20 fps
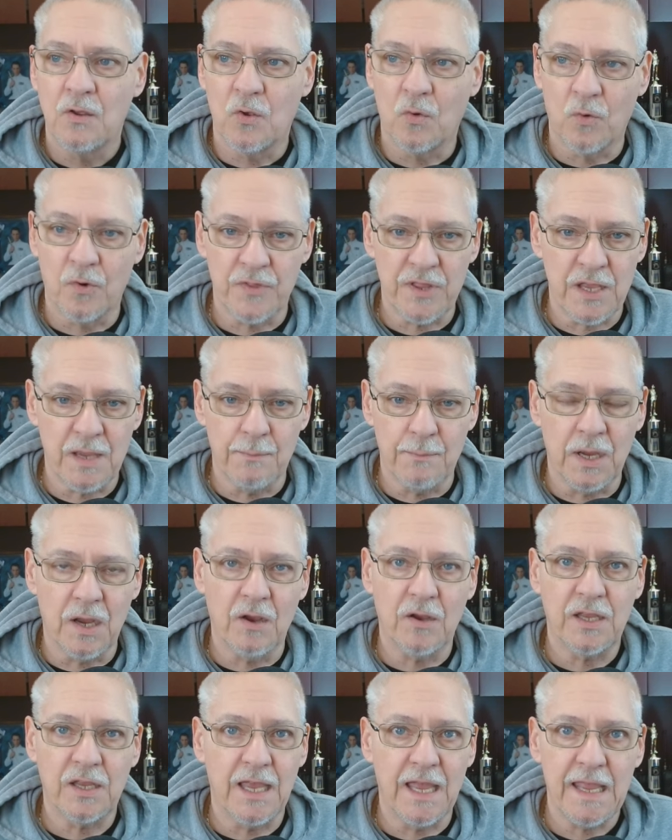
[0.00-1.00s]
or the
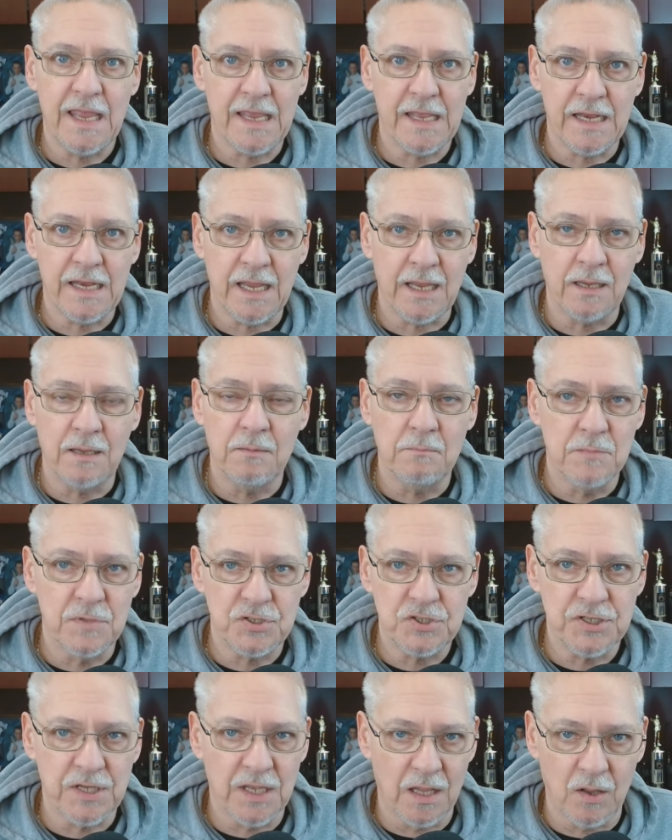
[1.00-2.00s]
America-hating
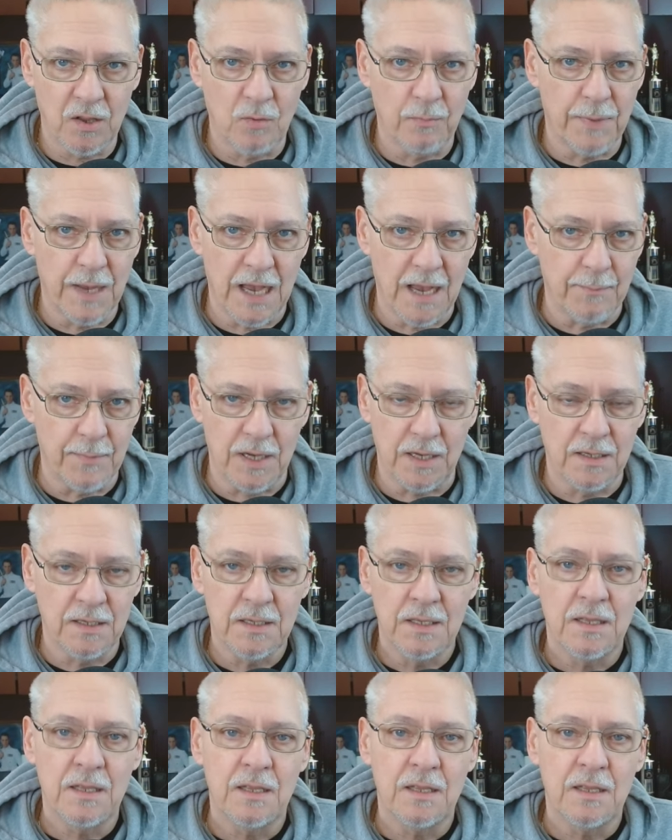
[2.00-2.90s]
Michelle Obama.